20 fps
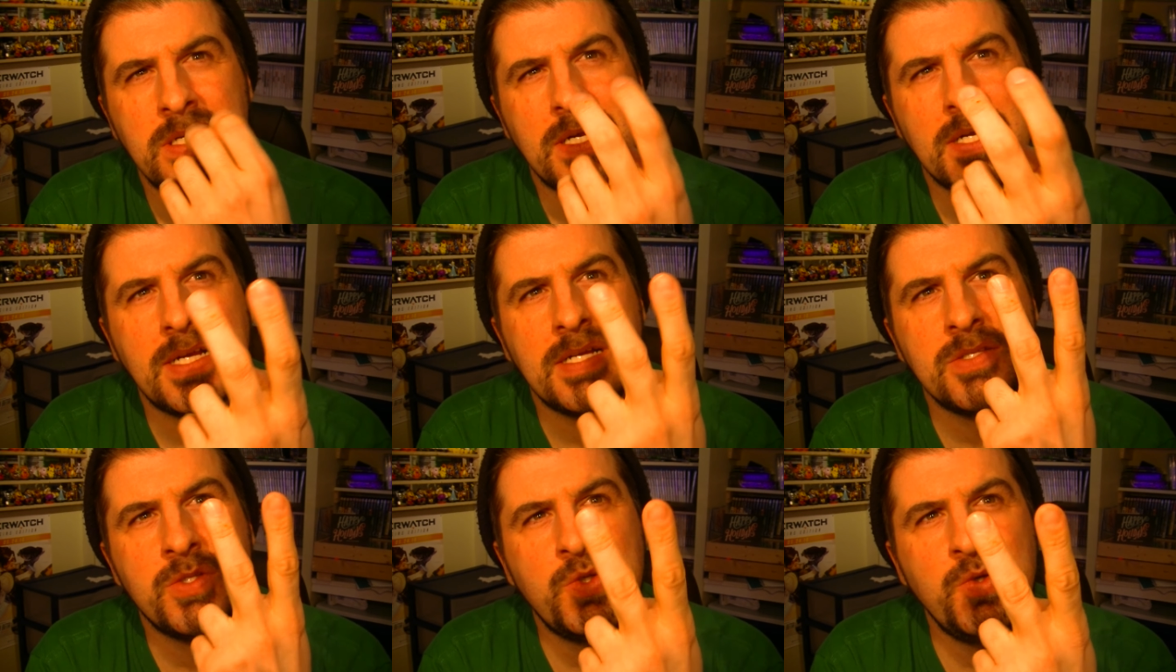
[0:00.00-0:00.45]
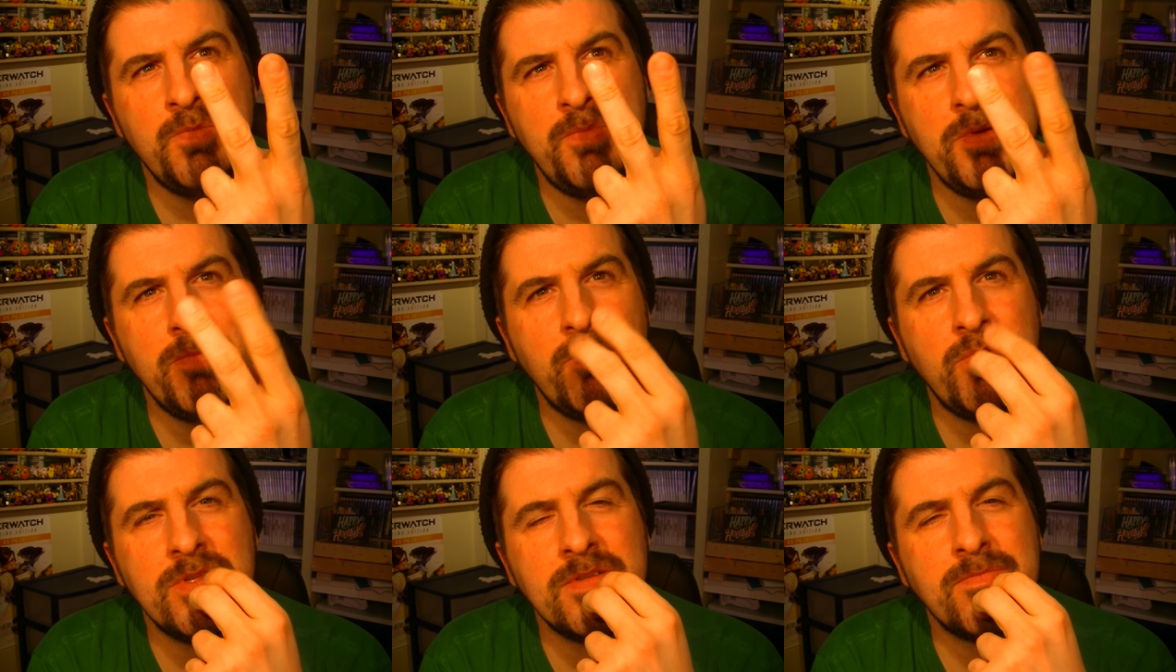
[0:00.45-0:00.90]
I got two
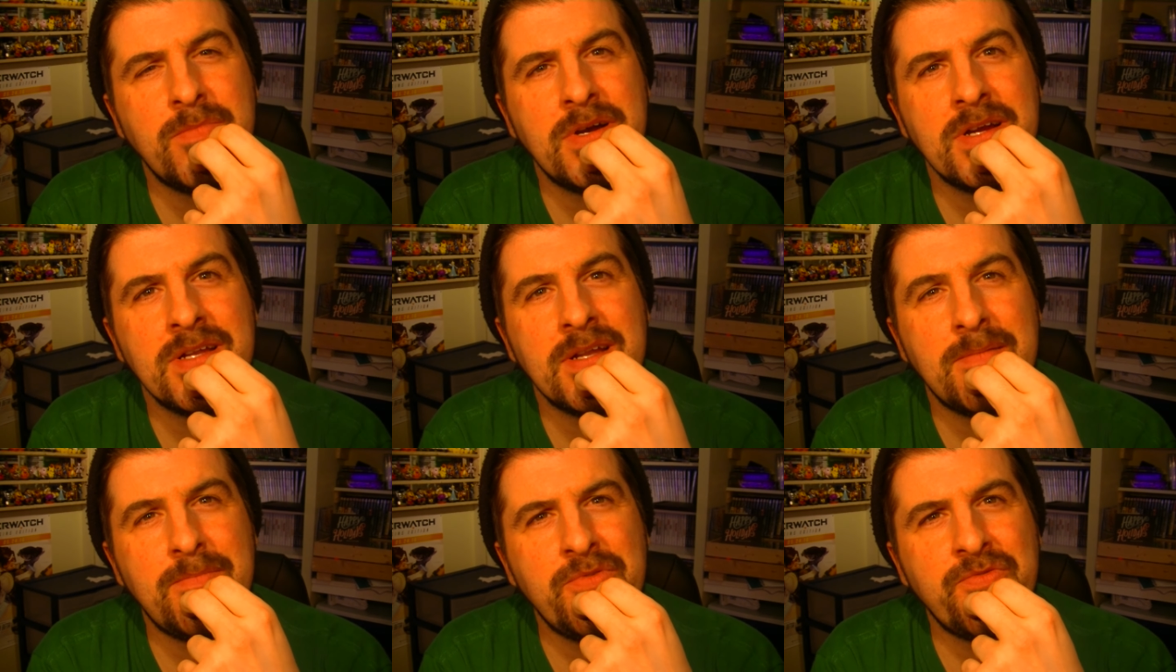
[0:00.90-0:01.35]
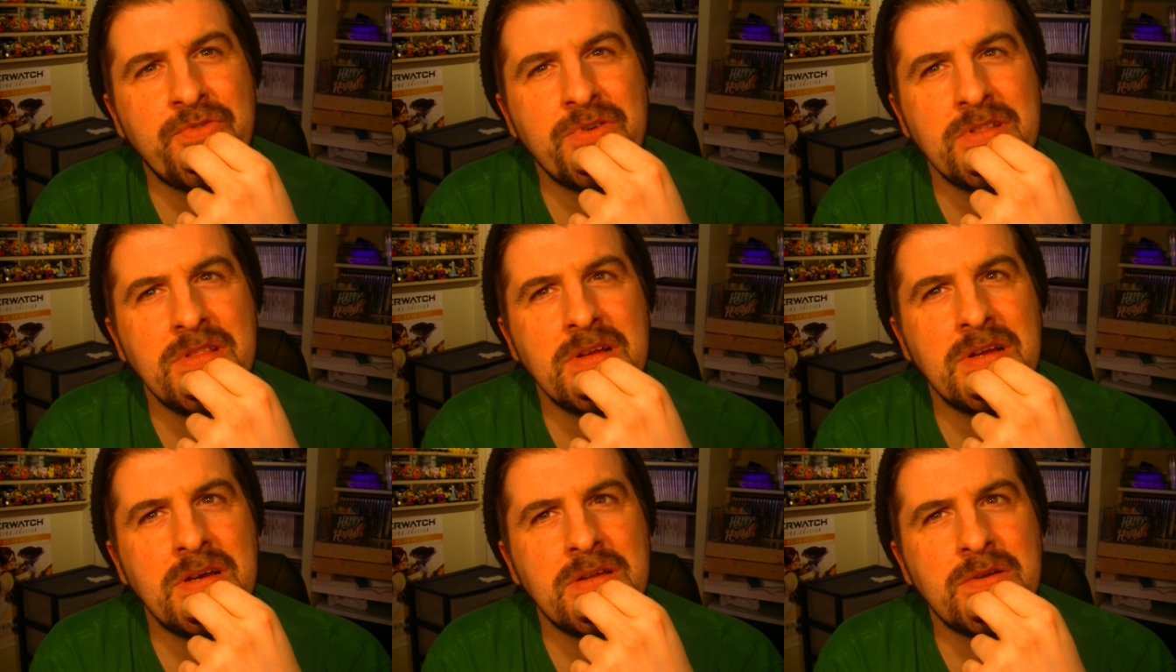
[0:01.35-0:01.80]
people in mind I'm
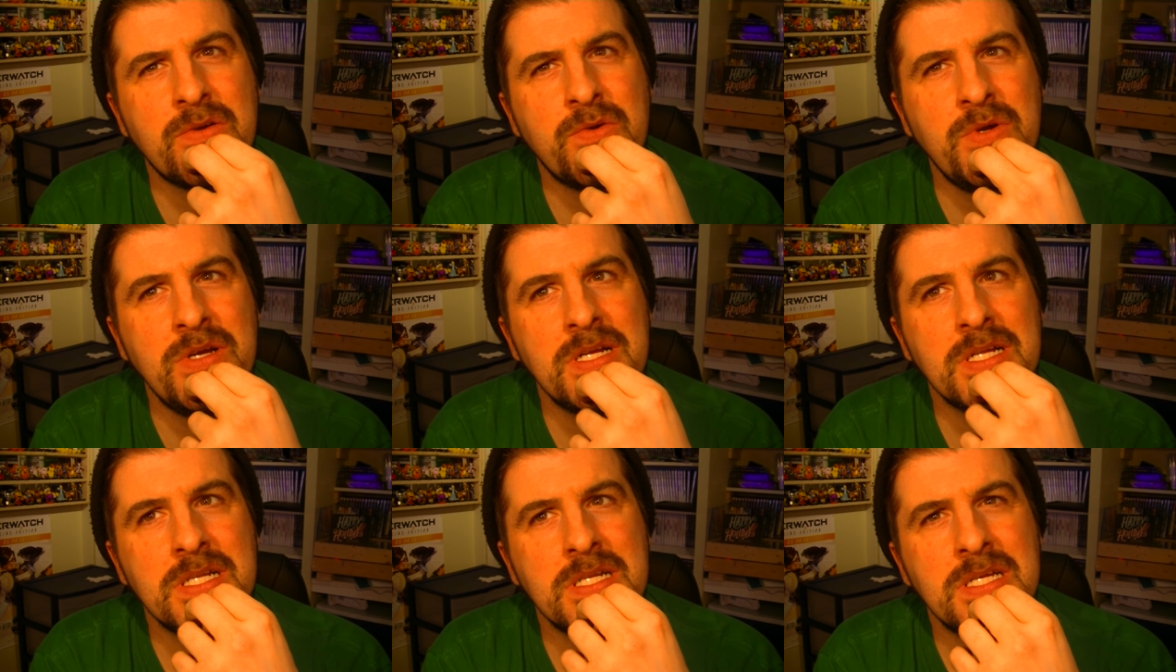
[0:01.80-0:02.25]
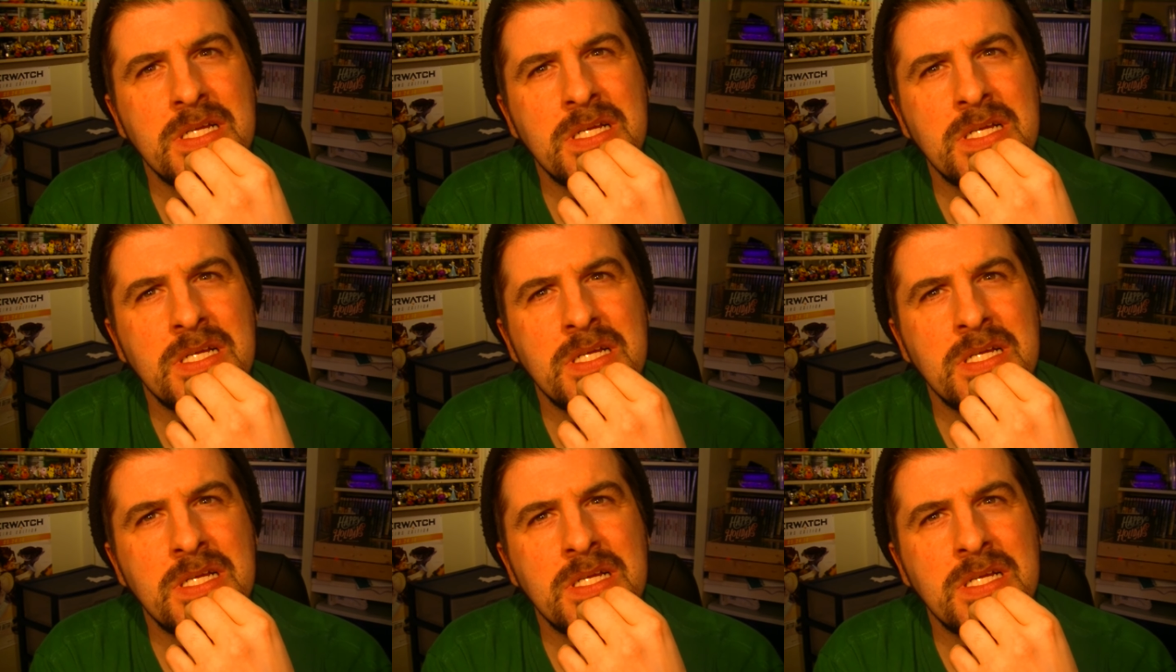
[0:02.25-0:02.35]
afraid they're gonna quit